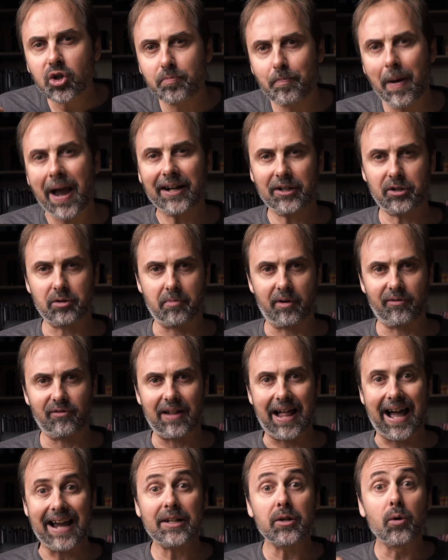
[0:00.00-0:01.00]
spectrum
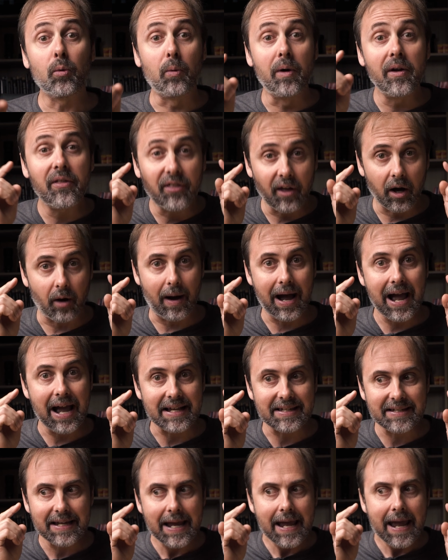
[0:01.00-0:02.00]
of light with our
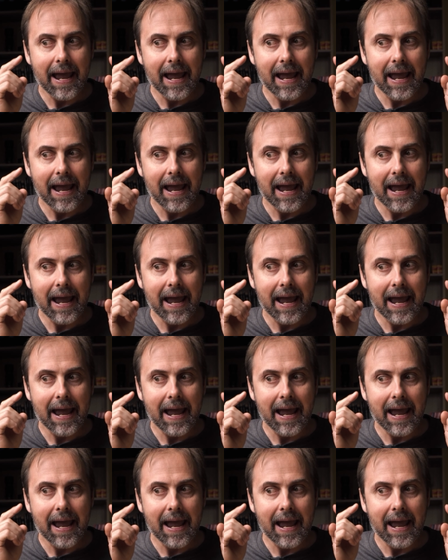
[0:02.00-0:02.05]
eyes,